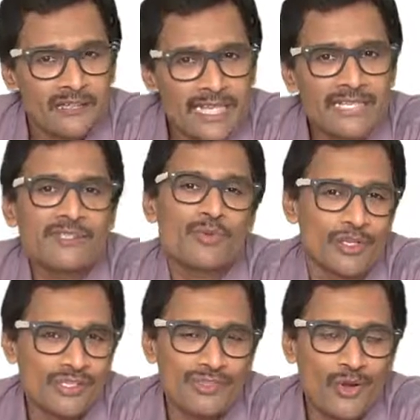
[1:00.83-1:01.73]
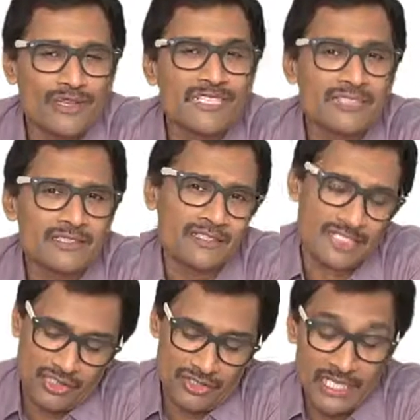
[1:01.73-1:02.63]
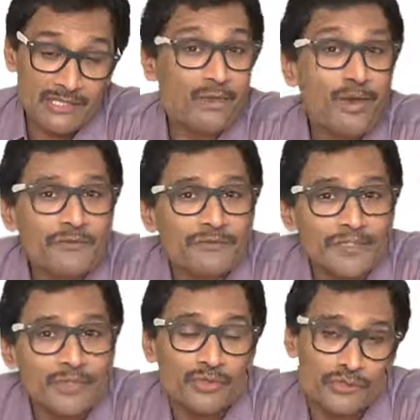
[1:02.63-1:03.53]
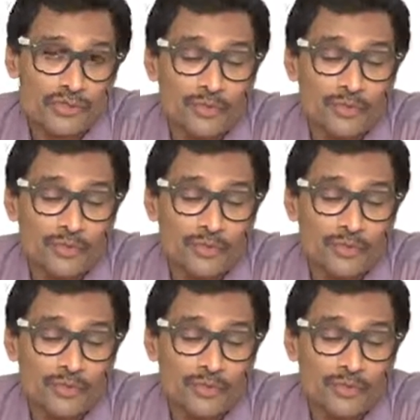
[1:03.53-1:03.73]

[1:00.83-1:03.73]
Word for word: That is what is called integration. As we often use the